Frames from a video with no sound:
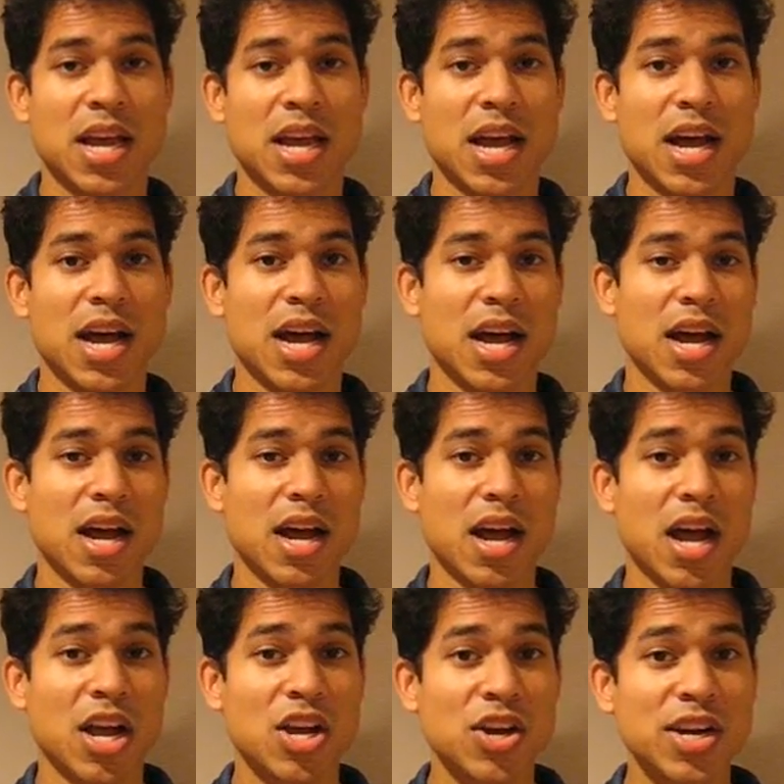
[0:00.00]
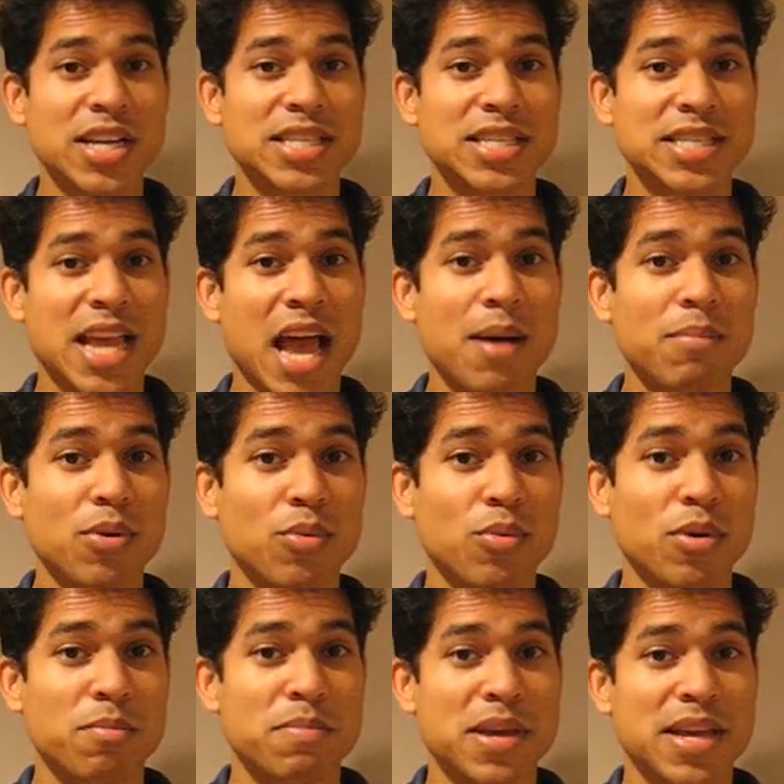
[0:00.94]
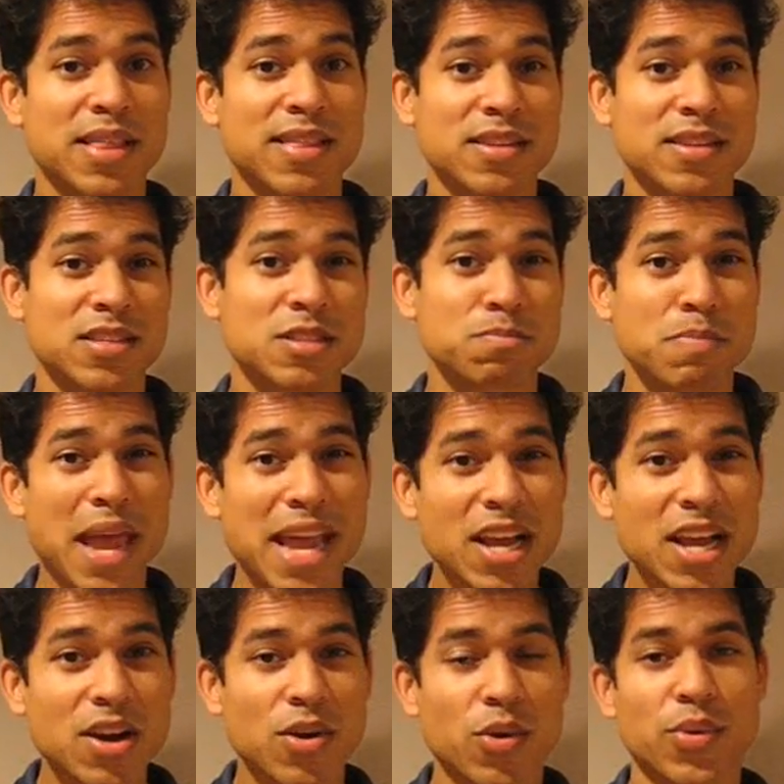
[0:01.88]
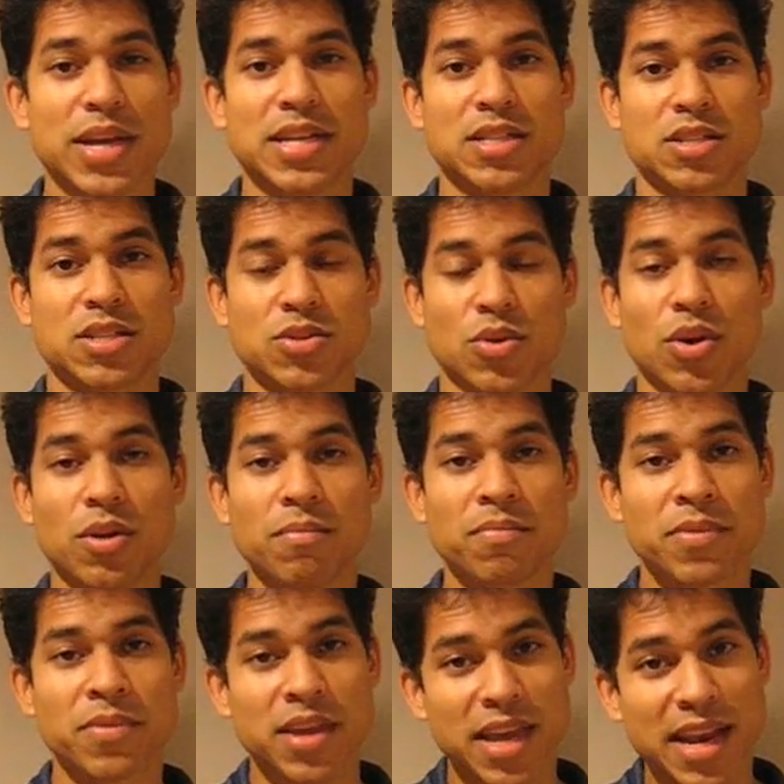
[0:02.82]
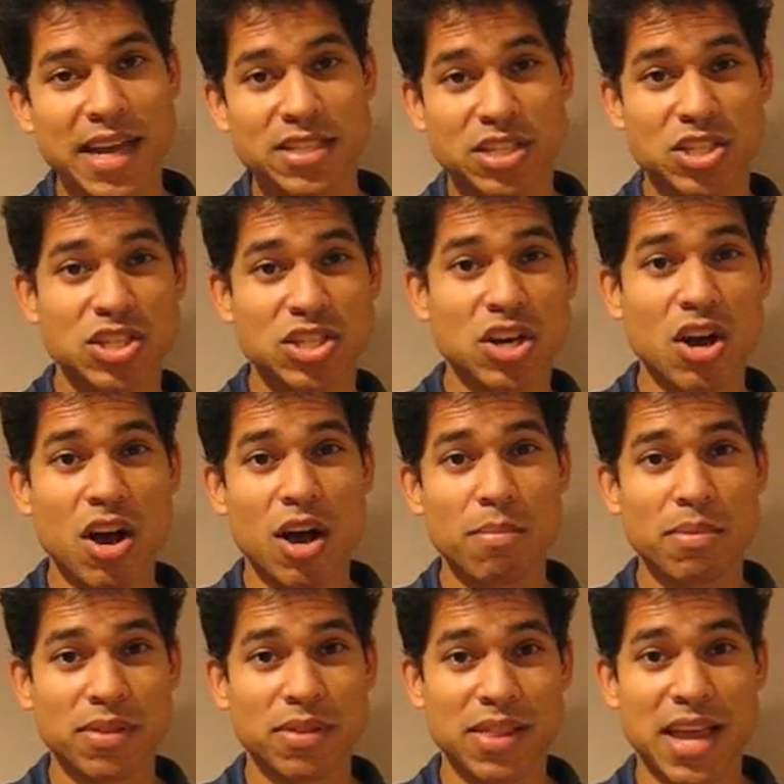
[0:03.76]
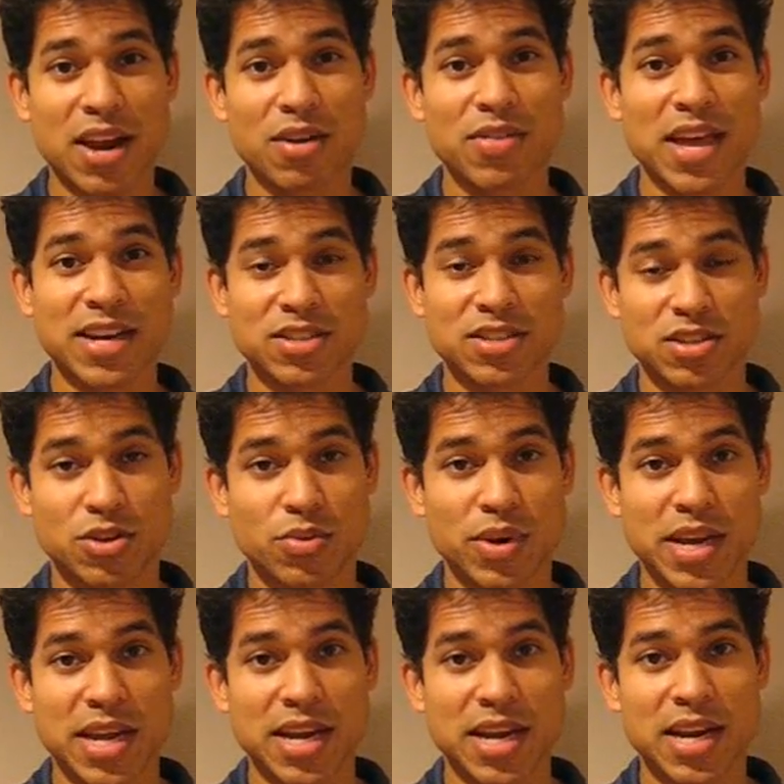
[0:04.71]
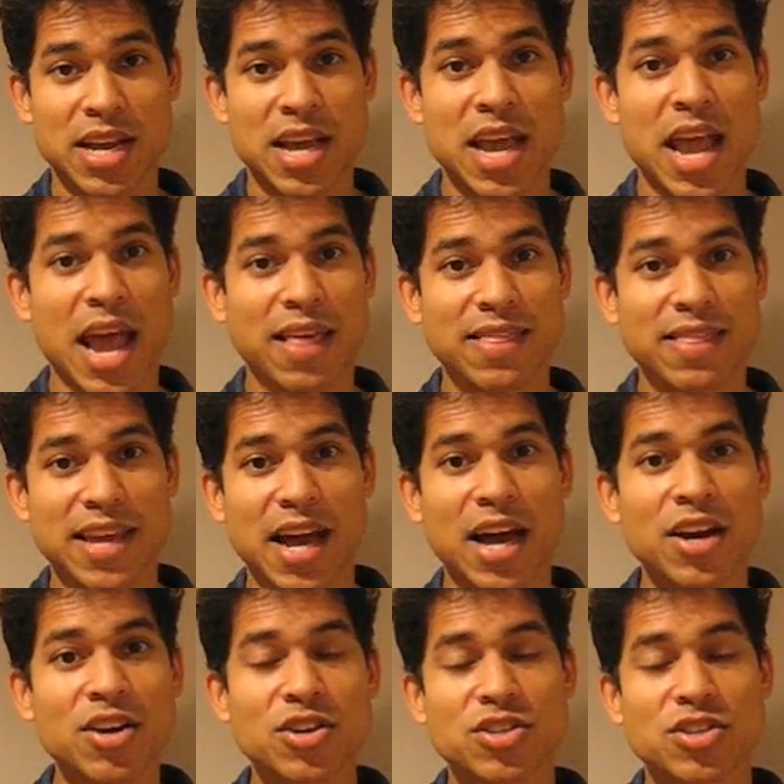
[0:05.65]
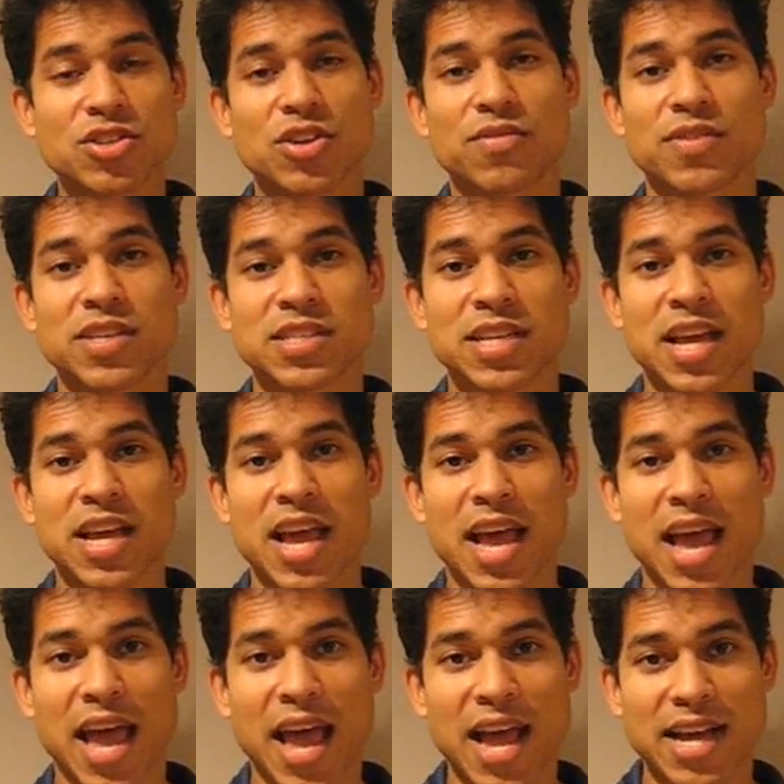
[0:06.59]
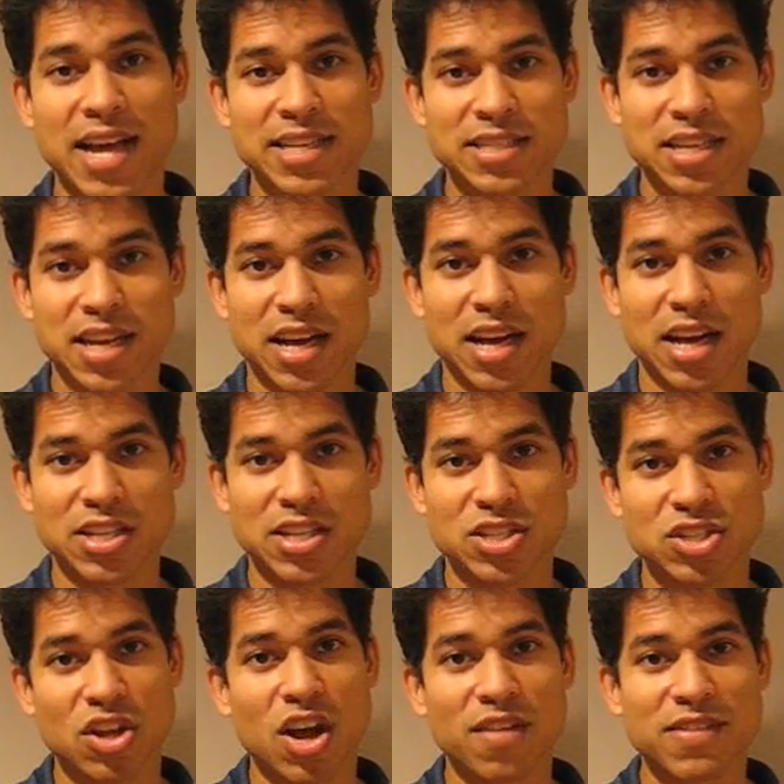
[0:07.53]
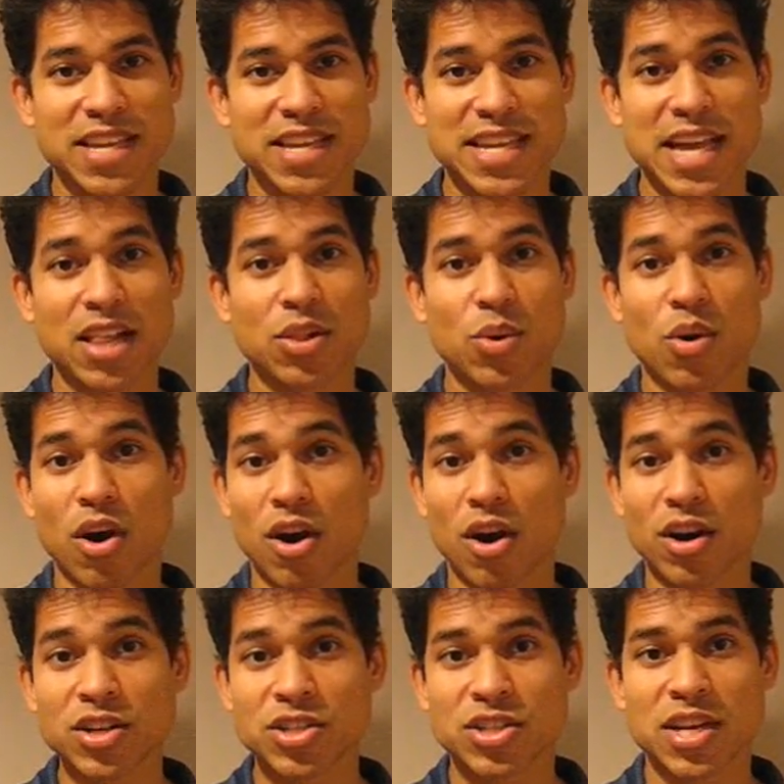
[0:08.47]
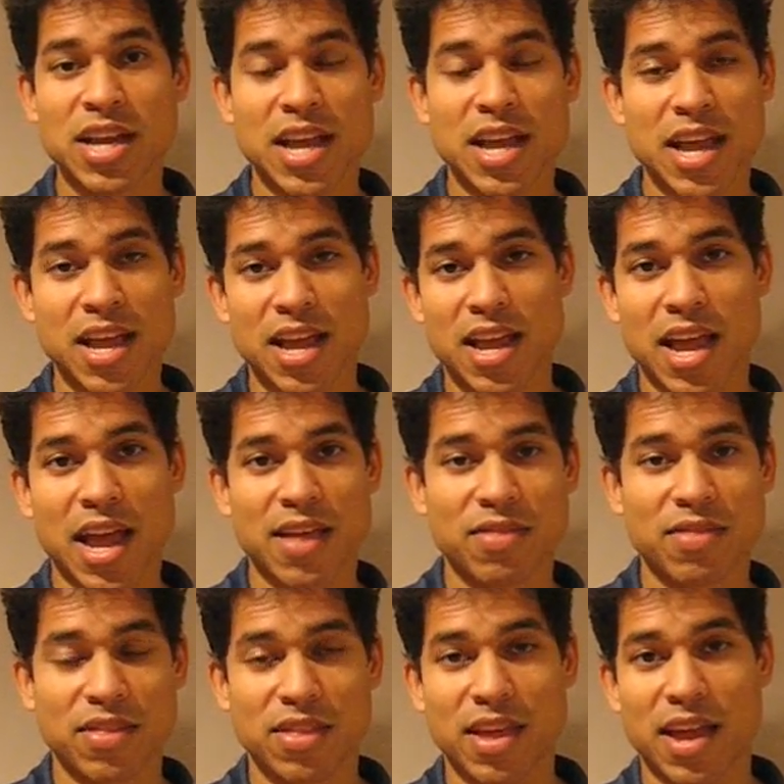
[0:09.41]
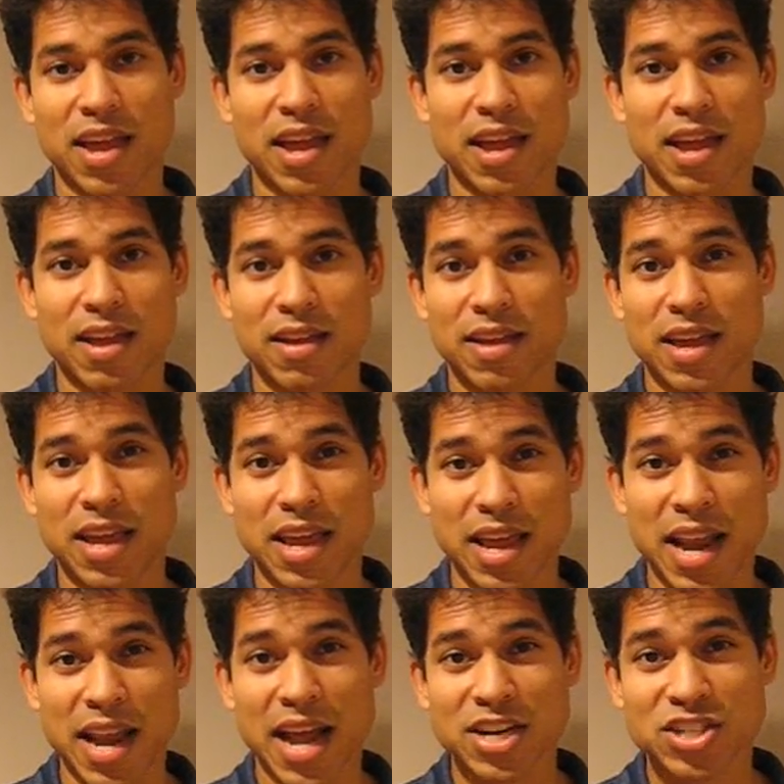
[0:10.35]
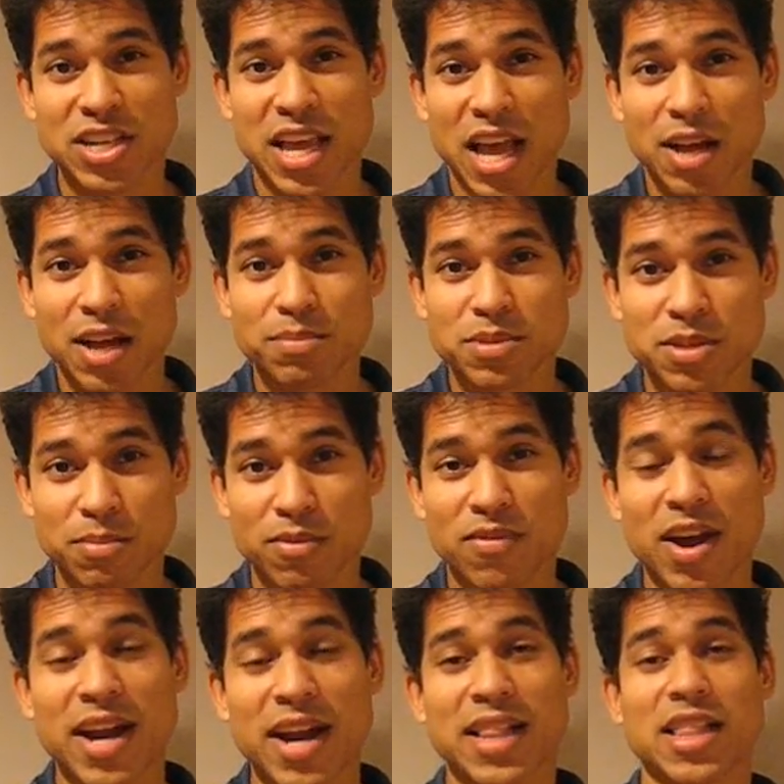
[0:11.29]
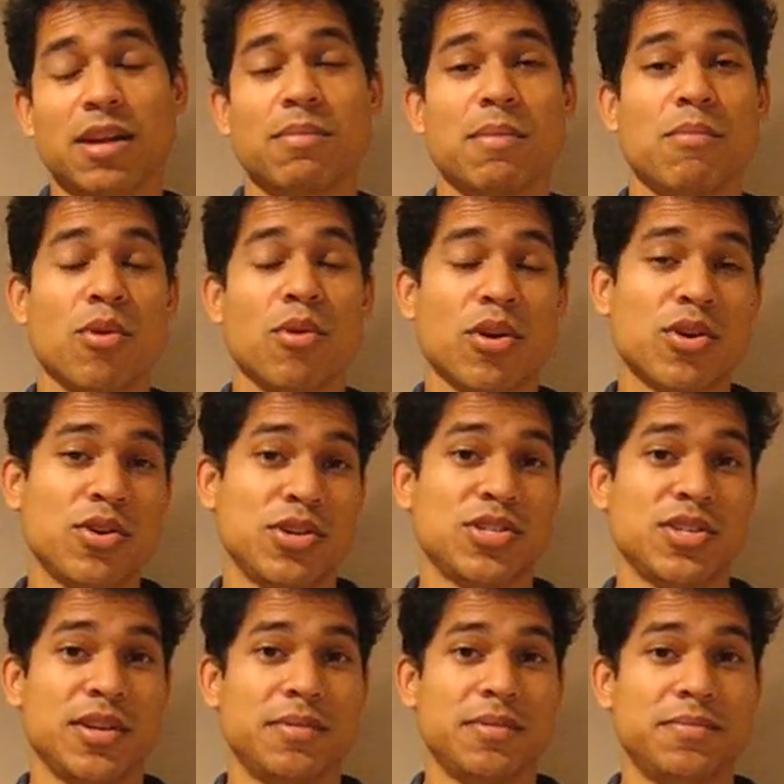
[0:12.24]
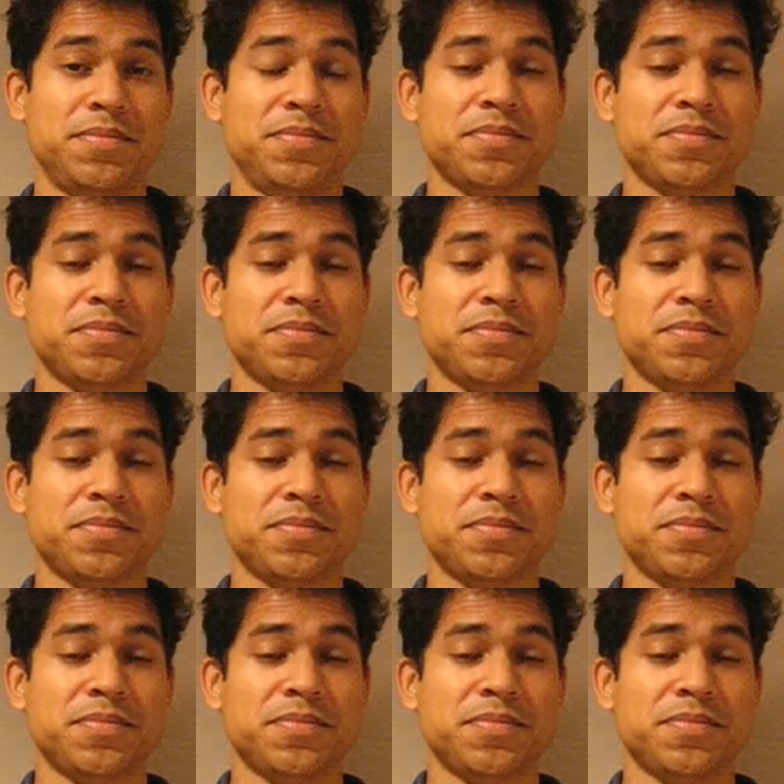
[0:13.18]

A good example would be the Spanko insole. It has a top layer that is green, and the undersurface has a soft yellow arch, and it actually helps to provide a little bit more cushion.